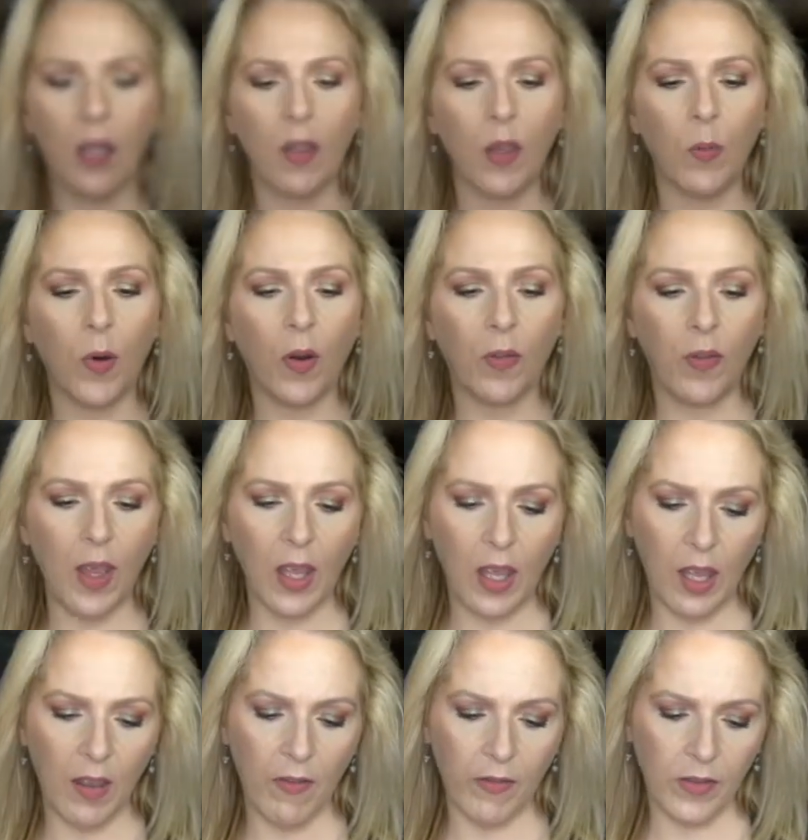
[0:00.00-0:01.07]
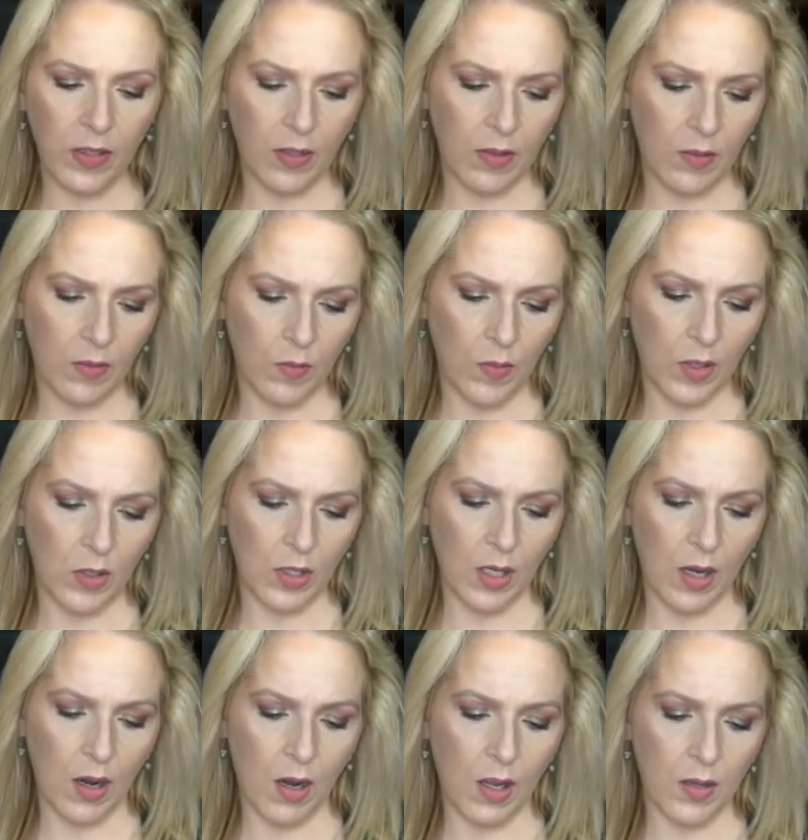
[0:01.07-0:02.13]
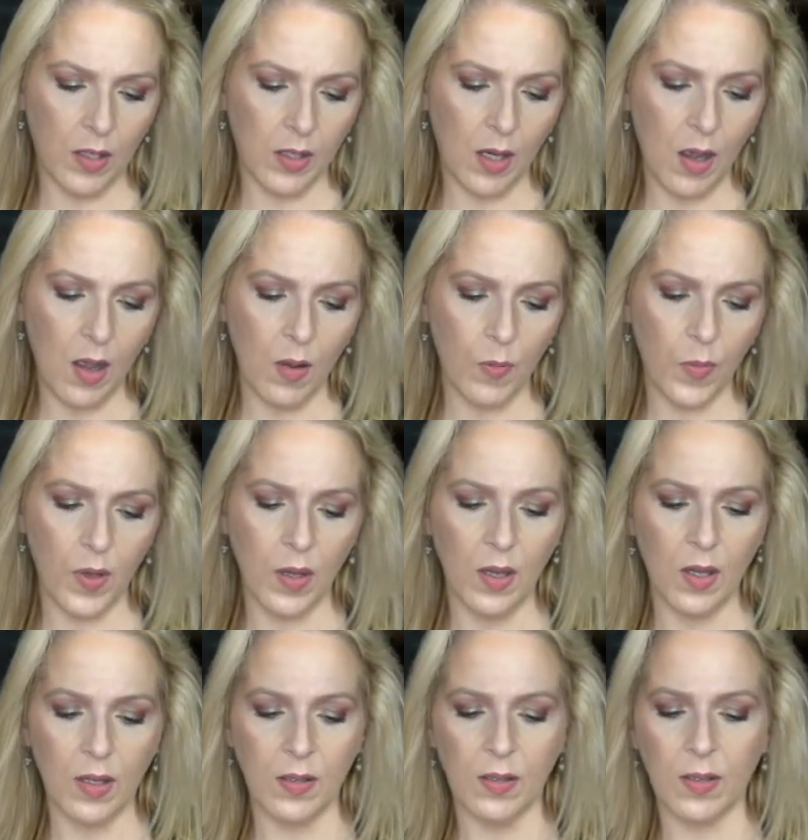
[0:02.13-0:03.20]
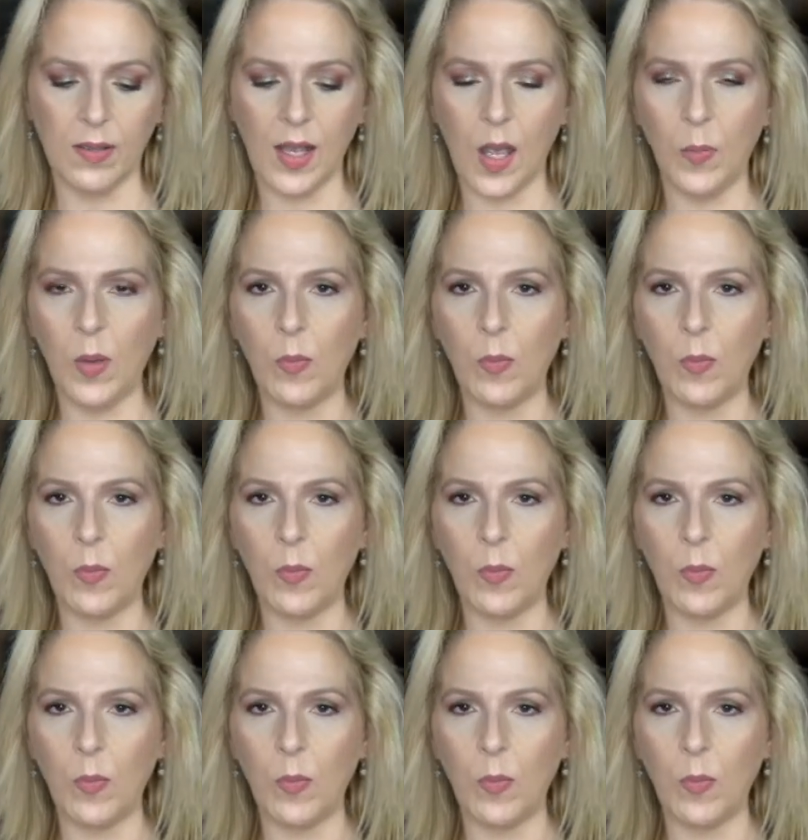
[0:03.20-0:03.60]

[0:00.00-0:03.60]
birthday gift, which on the top says happy